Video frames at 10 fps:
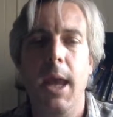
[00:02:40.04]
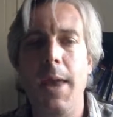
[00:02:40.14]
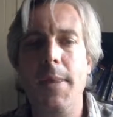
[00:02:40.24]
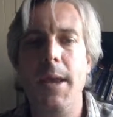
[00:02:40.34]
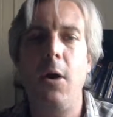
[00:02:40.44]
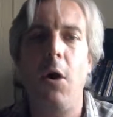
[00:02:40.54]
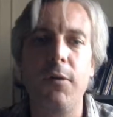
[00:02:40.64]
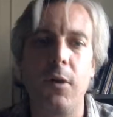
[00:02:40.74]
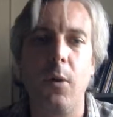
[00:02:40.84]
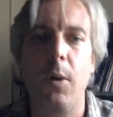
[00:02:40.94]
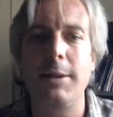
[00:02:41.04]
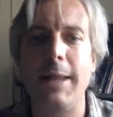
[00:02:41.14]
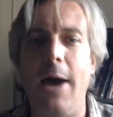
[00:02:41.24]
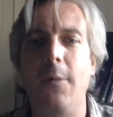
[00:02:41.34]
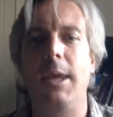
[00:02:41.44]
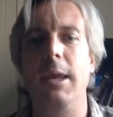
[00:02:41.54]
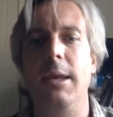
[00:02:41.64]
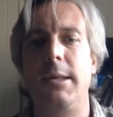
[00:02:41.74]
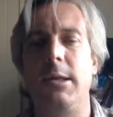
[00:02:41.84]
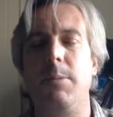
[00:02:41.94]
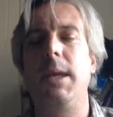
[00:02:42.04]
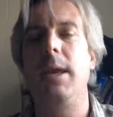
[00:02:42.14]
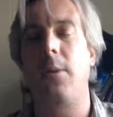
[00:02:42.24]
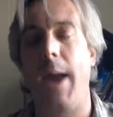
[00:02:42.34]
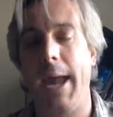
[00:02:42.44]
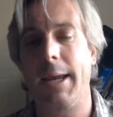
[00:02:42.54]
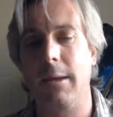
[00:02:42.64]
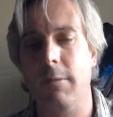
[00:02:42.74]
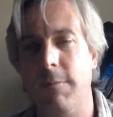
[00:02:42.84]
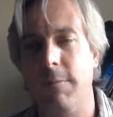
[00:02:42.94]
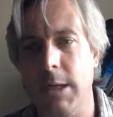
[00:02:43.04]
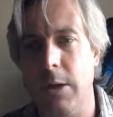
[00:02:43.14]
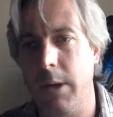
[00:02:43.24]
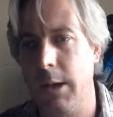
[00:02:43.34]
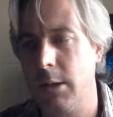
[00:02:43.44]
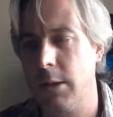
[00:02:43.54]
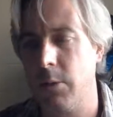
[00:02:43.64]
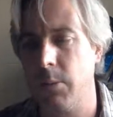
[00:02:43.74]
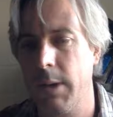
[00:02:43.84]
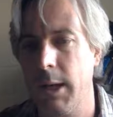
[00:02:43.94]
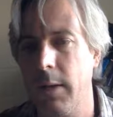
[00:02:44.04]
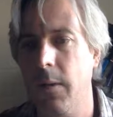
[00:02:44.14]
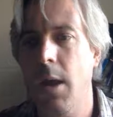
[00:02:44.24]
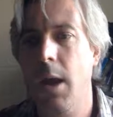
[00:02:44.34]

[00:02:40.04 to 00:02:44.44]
And then also allow kids to be interactive during the reading.